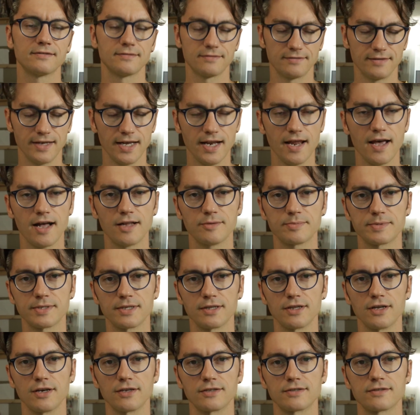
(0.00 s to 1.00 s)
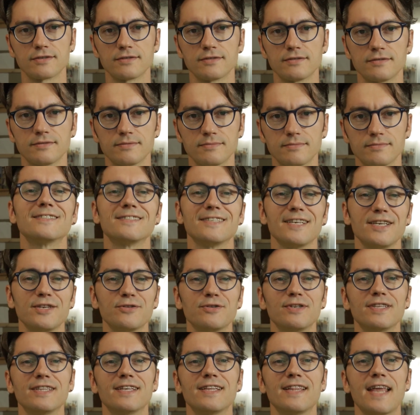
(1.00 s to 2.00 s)
That helps a lot. See
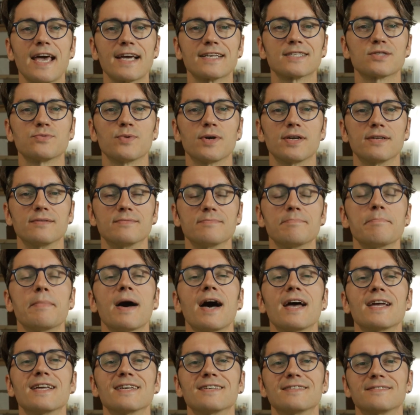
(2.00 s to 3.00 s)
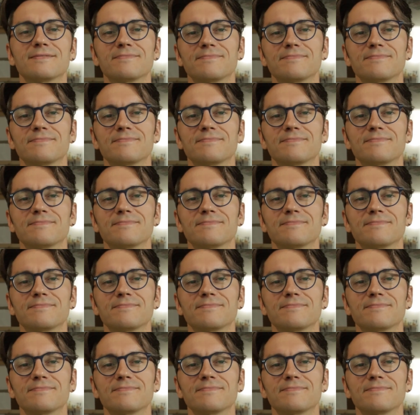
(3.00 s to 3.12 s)
you in the next one. Bye.